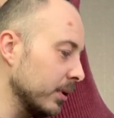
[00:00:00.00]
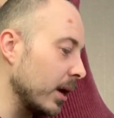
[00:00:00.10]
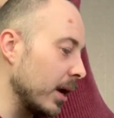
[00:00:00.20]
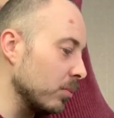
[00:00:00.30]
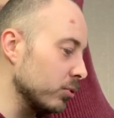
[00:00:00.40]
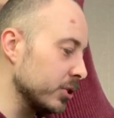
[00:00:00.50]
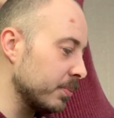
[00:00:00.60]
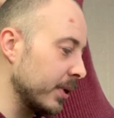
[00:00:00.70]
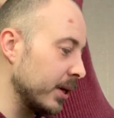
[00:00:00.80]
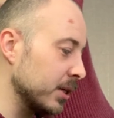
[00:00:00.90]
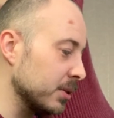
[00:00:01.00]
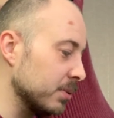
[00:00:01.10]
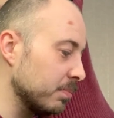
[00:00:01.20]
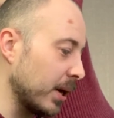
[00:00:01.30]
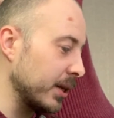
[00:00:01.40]
Emperor Spears,
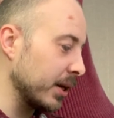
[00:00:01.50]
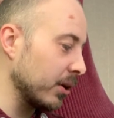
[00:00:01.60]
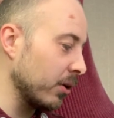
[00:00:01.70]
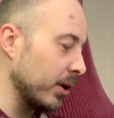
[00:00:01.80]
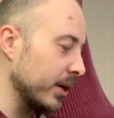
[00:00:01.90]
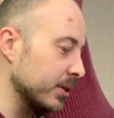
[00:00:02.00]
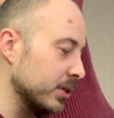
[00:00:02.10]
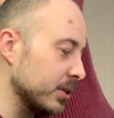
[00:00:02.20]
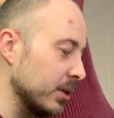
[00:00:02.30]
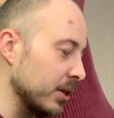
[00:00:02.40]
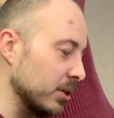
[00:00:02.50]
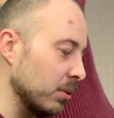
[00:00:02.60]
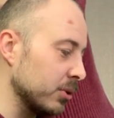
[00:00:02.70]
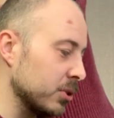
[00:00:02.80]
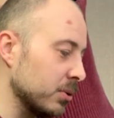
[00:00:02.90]
painting guides. There's
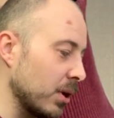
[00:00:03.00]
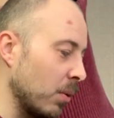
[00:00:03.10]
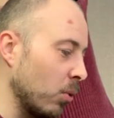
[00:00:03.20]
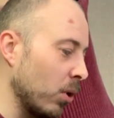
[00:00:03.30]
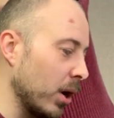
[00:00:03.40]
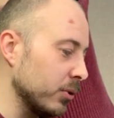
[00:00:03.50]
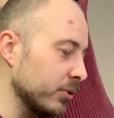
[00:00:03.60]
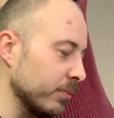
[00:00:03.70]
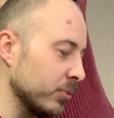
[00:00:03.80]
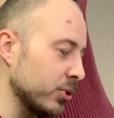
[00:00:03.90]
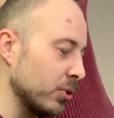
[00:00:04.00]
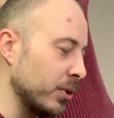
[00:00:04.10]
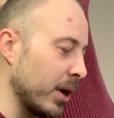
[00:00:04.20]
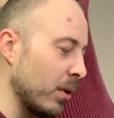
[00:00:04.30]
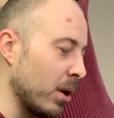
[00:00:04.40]
a war host from
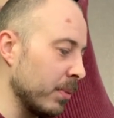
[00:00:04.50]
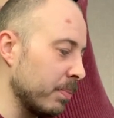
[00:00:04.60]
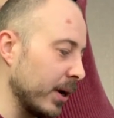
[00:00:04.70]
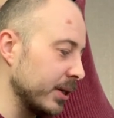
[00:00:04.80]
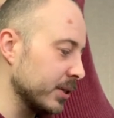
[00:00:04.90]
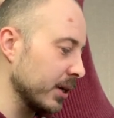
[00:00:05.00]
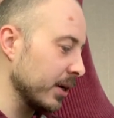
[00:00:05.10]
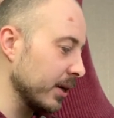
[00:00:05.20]
Studio Army Painter